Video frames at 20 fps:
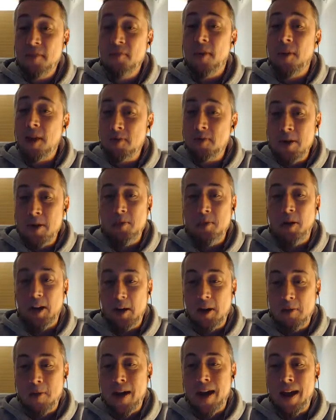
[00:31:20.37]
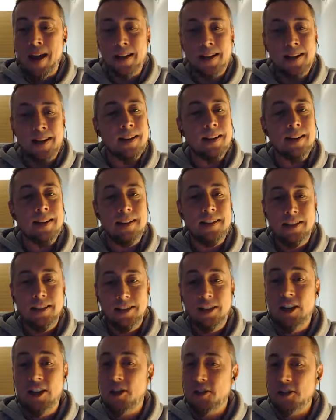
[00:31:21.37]
might be bringing back
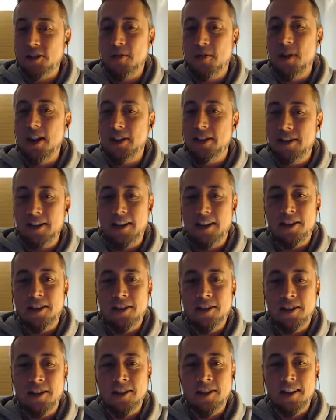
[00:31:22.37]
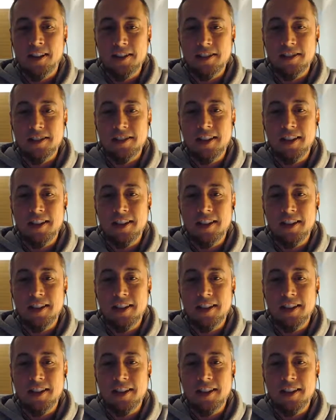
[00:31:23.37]
you know some ATL goodness.